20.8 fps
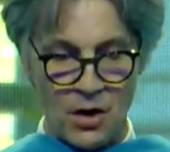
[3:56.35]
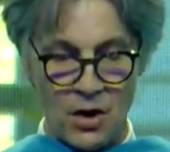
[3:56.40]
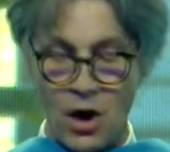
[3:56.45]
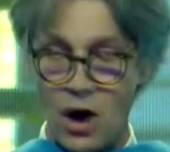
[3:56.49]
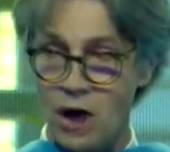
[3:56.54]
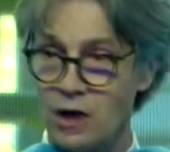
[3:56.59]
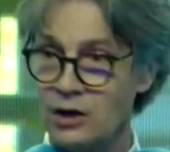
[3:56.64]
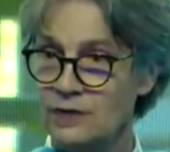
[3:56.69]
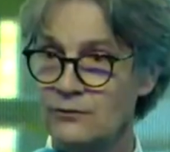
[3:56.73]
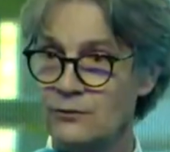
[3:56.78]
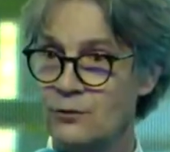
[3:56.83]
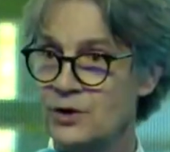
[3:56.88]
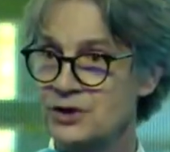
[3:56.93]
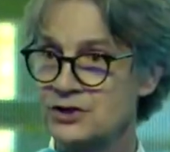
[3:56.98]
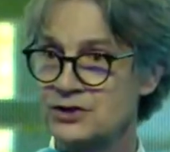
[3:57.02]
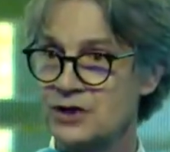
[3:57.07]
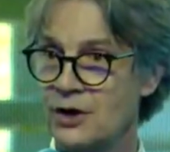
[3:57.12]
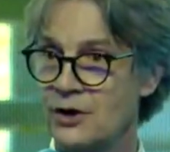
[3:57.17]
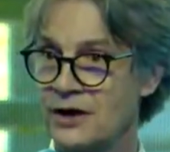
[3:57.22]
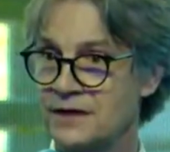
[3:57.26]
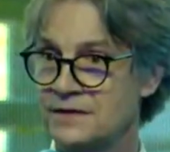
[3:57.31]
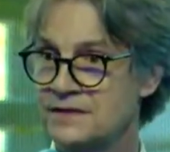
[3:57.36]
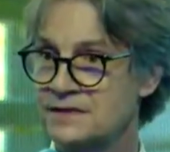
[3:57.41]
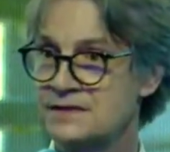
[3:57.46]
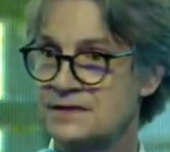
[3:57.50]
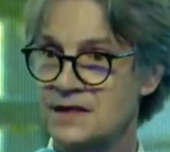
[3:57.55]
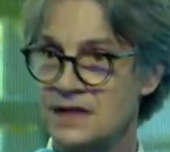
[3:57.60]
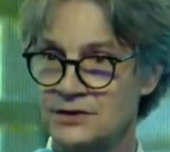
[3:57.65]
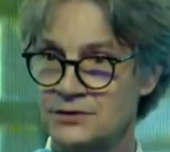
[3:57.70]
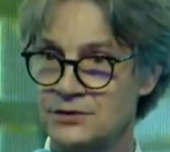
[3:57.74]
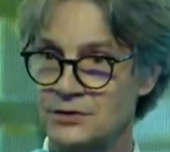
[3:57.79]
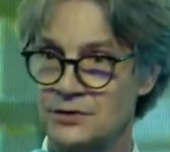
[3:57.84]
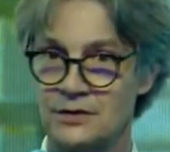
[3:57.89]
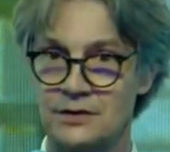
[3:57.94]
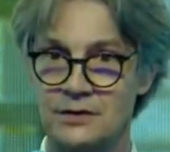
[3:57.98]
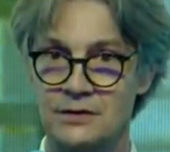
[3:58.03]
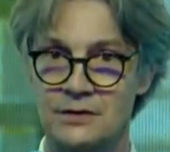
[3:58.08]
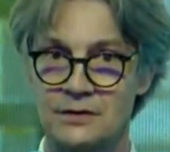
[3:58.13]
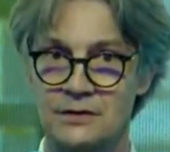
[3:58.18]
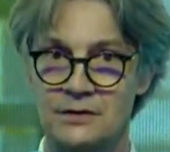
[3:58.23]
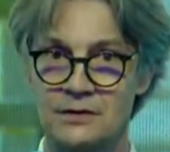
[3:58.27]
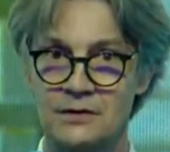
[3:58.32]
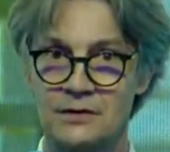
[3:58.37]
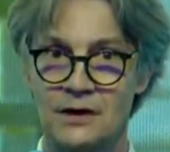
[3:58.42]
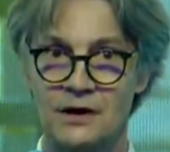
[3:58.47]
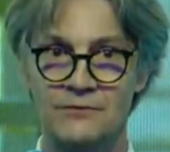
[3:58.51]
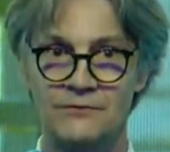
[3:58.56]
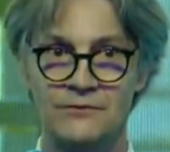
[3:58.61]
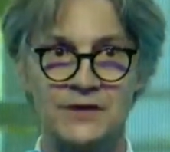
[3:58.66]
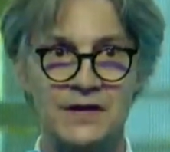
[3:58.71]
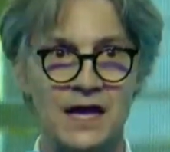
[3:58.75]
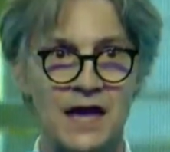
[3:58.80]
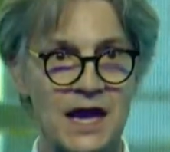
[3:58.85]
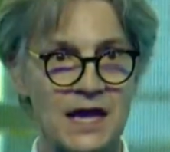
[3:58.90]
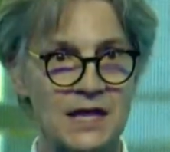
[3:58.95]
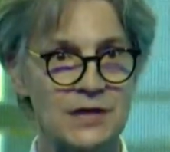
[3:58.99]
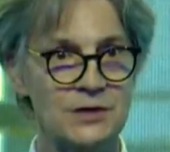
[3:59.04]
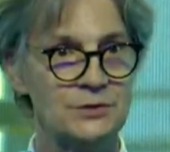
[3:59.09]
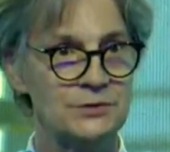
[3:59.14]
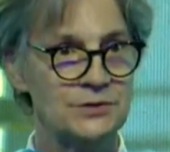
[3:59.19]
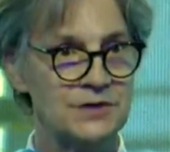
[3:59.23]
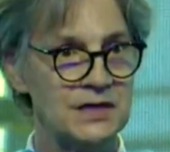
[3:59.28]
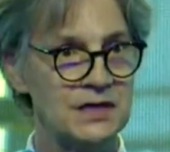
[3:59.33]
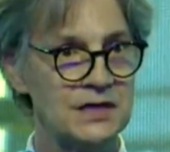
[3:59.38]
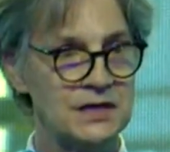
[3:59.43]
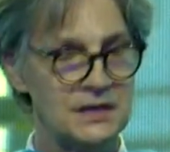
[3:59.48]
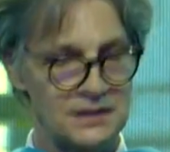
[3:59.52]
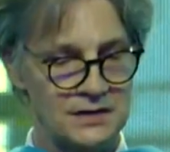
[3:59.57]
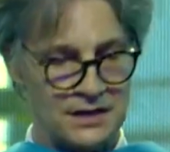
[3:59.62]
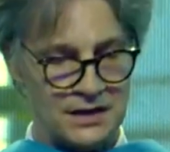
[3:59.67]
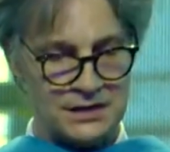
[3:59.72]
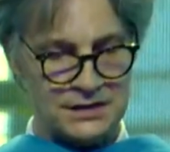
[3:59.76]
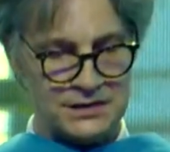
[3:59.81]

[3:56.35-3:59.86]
all of which are at the center of the AUD